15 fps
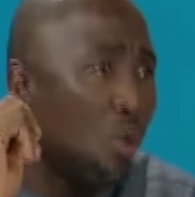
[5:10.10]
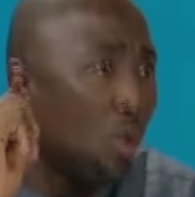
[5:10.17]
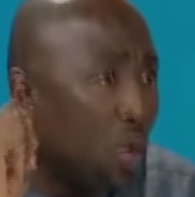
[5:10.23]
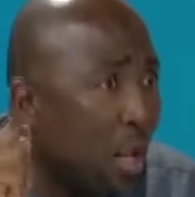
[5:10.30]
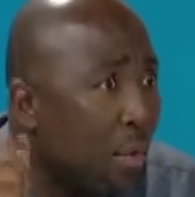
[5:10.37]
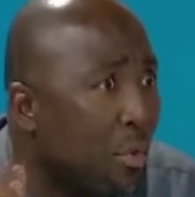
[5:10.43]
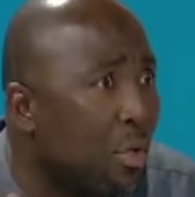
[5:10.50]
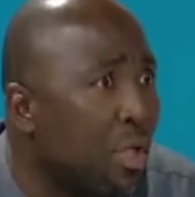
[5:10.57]

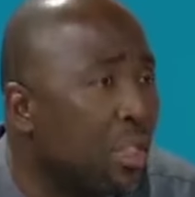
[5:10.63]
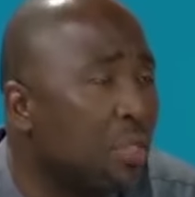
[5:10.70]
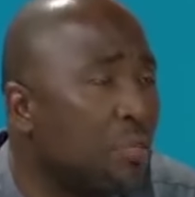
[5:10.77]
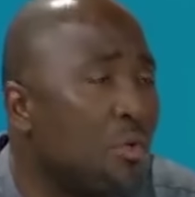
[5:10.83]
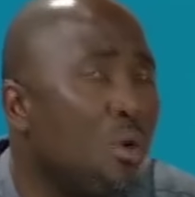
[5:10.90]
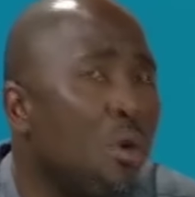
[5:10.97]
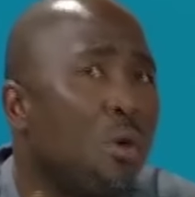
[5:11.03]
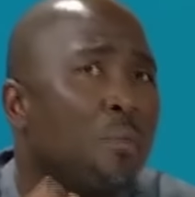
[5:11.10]
collaborate
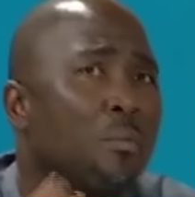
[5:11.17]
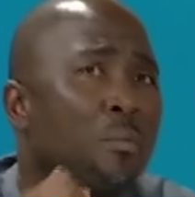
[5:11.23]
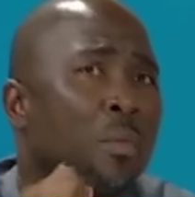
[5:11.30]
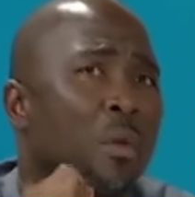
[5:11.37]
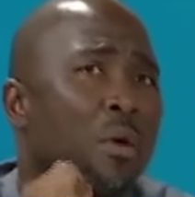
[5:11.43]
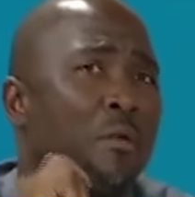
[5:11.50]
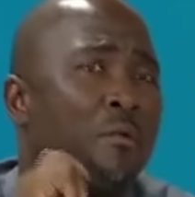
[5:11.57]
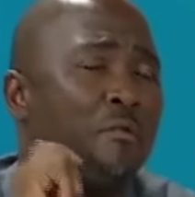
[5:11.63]
more,
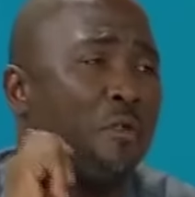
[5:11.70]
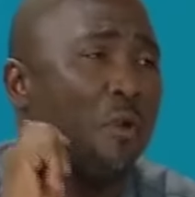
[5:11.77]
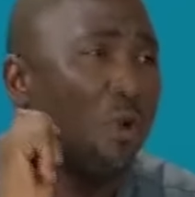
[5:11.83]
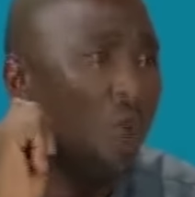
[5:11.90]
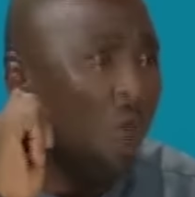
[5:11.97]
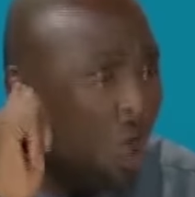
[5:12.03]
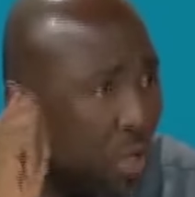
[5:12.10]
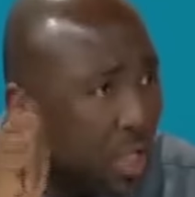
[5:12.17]

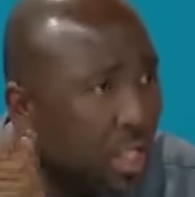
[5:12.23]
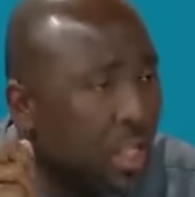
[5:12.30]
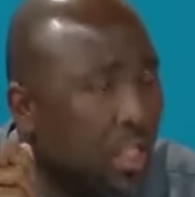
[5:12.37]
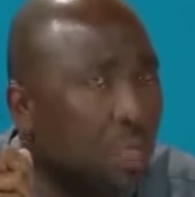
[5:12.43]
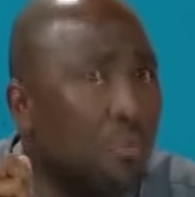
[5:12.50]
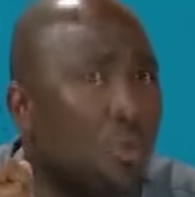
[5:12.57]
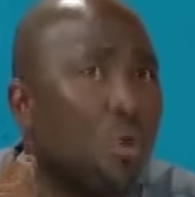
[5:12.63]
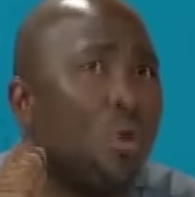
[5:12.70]
for
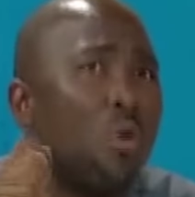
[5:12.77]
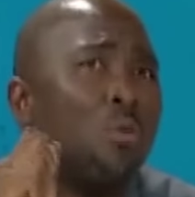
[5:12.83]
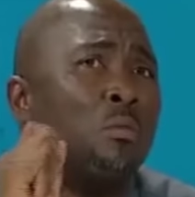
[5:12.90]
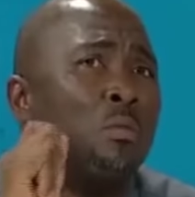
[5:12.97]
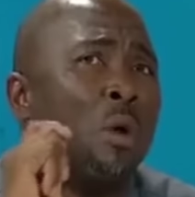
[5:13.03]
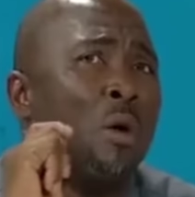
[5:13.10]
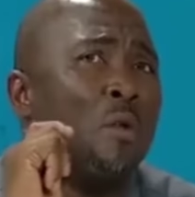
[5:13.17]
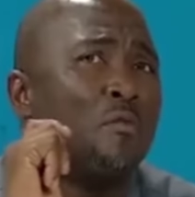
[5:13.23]
coordinate more,
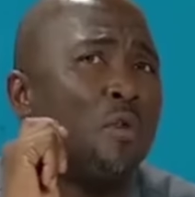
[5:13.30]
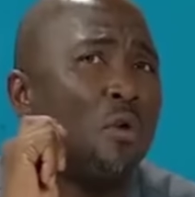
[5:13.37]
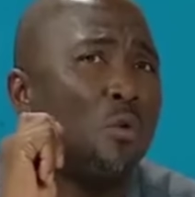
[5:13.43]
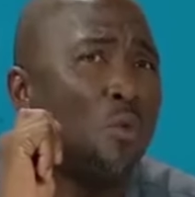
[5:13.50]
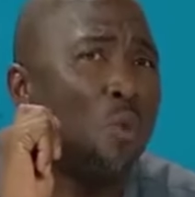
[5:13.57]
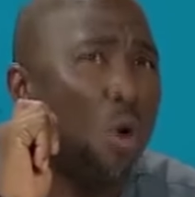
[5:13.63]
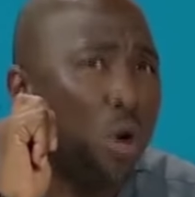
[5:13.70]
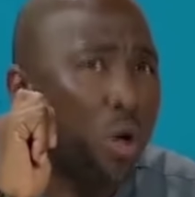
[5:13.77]
for
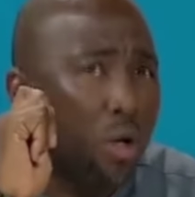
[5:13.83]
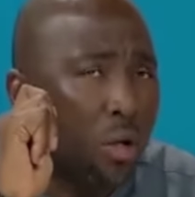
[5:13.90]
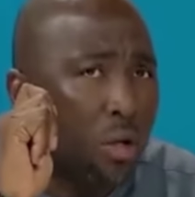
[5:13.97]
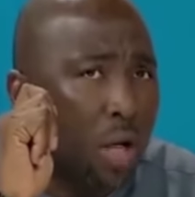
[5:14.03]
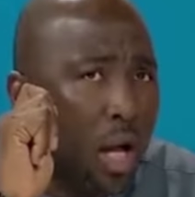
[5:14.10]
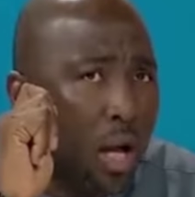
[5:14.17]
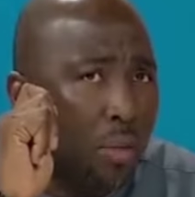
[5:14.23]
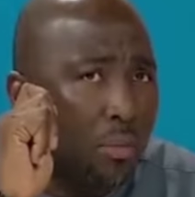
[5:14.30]
work
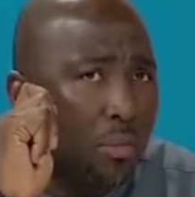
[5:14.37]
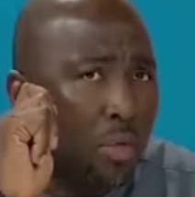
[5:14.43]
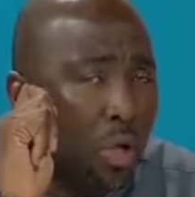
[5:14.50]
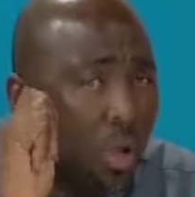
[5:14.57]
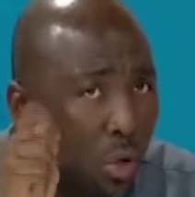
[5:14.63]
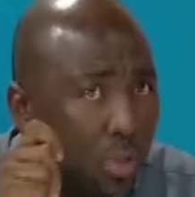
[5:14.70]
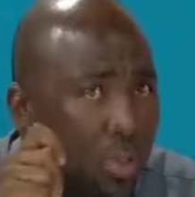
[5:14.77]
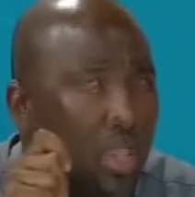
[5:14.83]

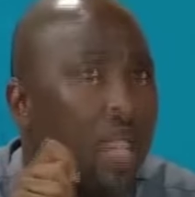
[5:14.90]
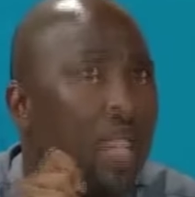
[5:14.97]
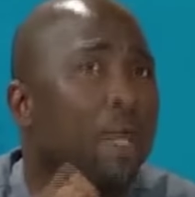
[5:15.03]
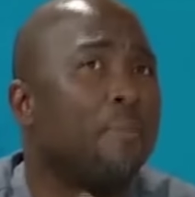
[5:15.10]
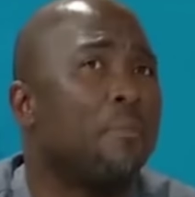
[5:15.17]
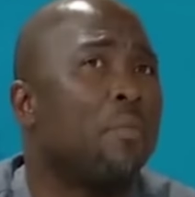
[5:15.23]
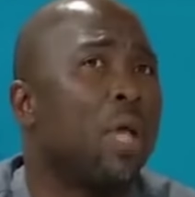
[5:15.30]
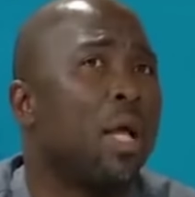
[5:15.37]

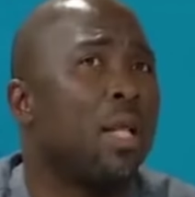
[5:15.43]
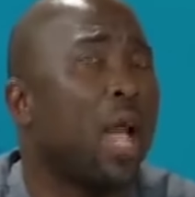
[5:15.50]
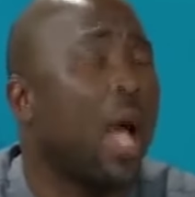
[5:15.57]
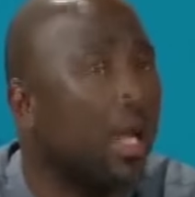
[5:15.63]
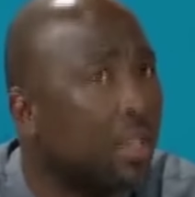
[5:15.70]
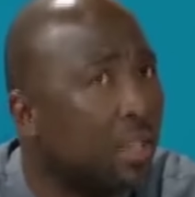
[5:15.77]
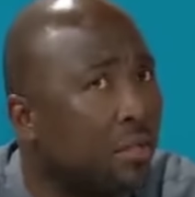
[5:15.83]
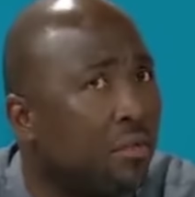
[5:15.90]
closely and
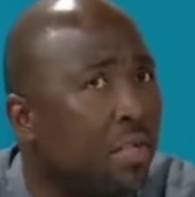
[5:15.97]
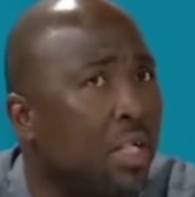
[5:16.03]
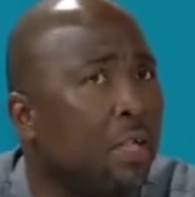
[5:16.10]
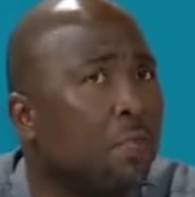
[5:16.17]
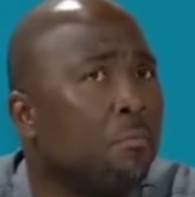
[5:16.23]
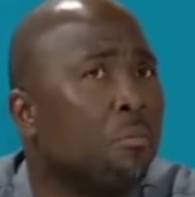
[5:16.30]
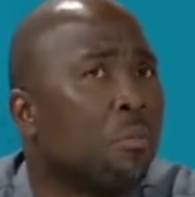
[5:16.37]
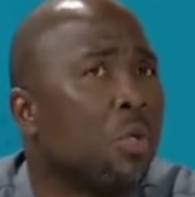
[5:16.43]

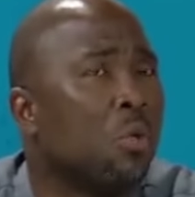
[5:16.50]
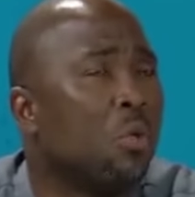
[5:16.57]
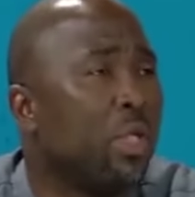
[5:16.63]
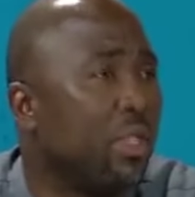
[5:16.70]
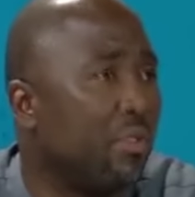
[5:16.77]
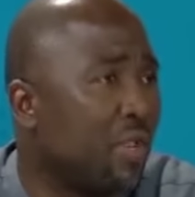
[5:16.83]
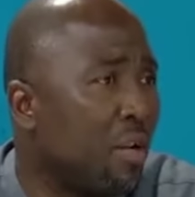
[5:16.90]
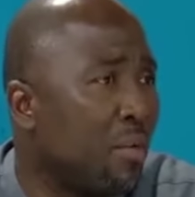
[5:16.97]
actively
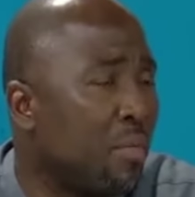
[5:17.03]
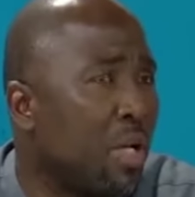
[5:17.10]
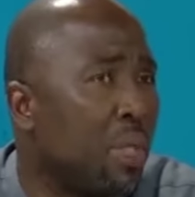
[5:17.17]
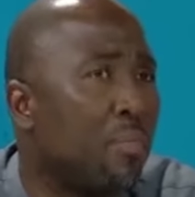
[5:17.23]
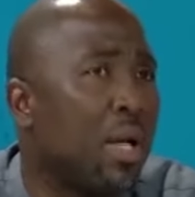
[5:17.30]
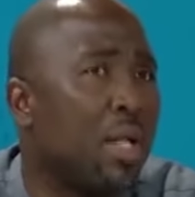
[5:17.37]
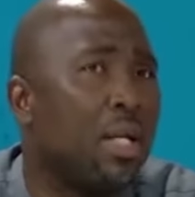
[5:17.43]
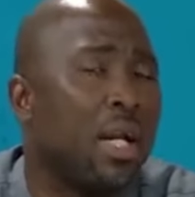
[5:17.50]
with
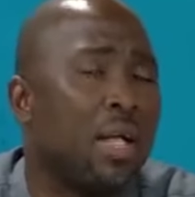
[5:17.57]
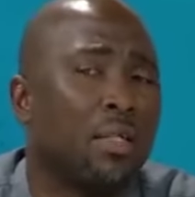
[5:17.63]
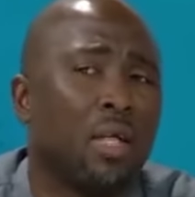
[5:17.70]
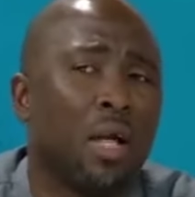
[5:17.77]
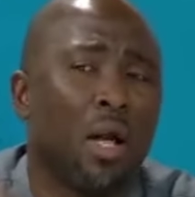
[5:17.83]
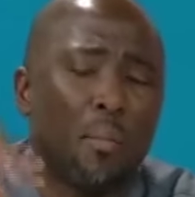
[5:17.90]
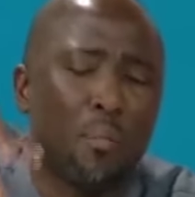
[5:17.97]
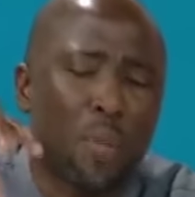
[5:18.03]
development
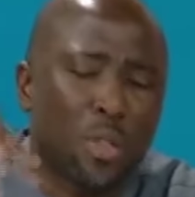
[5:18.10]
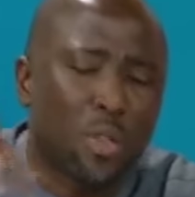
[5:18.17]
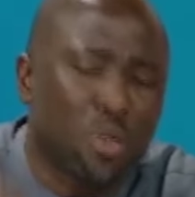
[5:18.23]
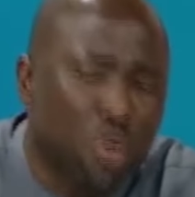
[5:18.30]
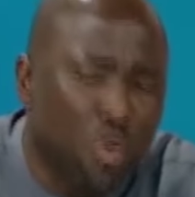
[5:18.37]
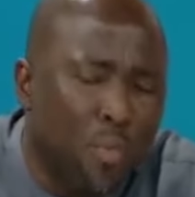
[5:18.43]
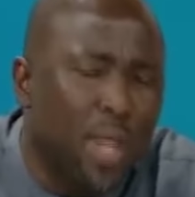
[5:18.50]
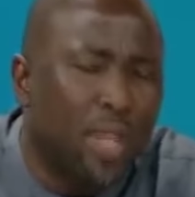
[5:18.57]
partners,
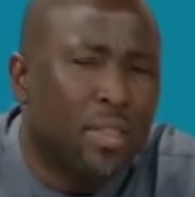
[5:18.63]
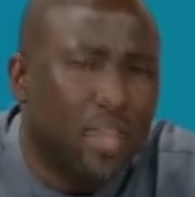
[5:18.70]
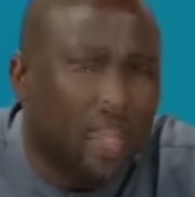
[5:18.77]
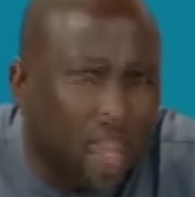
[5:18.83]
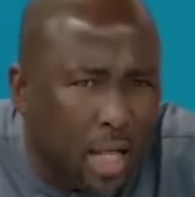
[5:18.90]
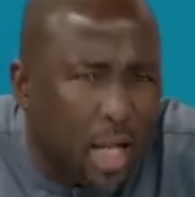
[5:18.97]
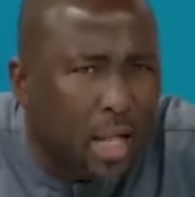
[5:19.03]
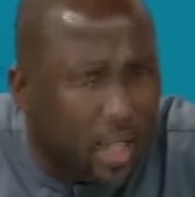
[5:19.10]
but
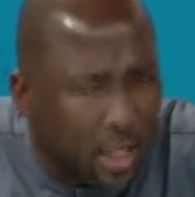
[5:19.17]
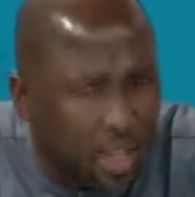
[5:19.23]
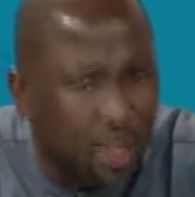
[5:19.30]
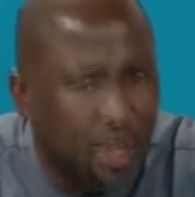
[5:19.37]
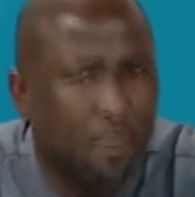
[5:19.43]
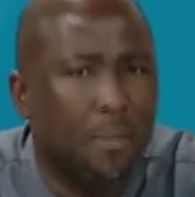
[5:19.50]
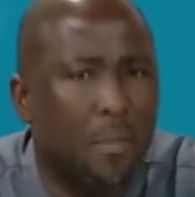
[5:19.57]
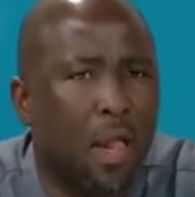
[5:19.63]

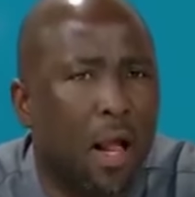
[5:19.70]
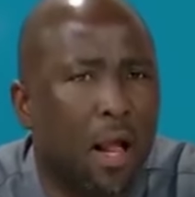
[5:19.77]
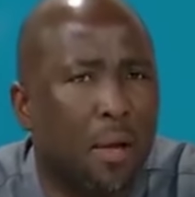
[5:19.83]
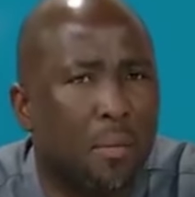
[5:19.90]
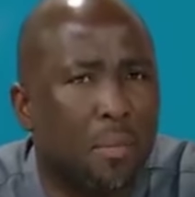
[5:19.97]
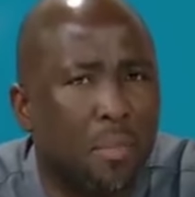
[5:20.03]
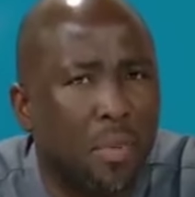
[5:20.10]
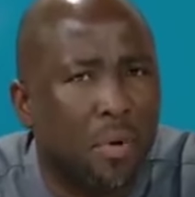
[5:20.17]
domestically,
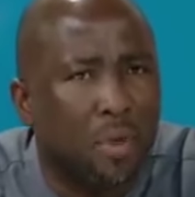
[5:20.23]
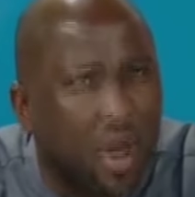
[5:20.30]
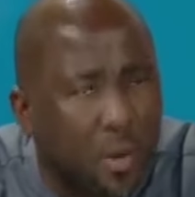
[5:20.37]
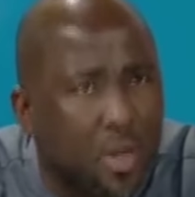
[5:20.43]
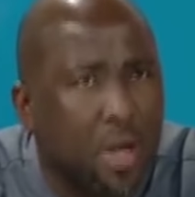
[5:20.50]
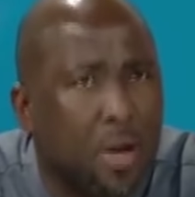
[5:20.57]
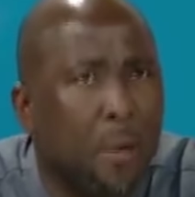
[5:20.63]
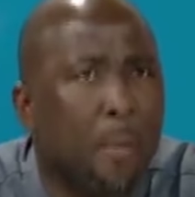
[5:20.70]

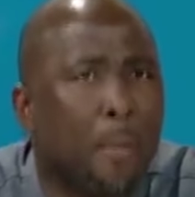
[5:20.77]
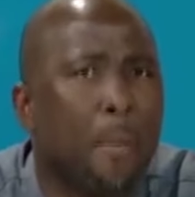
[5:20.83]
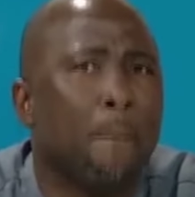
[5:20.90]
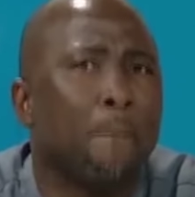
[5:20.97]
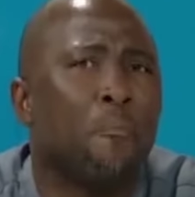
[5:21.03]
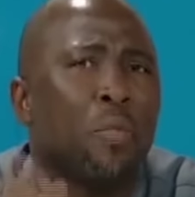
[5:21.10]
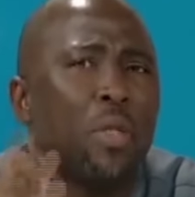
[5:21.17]
Remy,